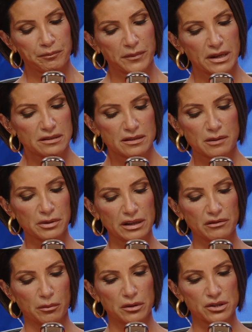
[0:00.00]
This is
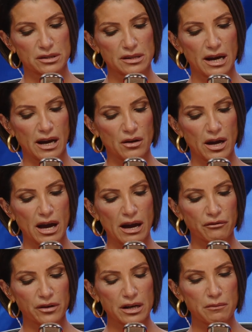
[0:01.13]
unbelievable. Just
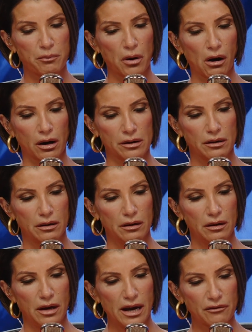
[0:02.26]
every part,
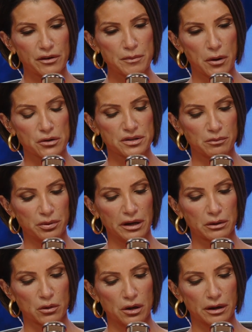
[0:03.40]
every person played a
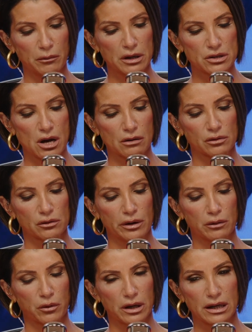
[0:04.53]
role. And I want to talk real quick, and
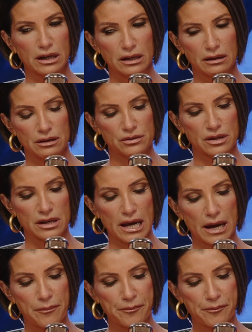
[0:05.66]
we're going to get into the news of the day.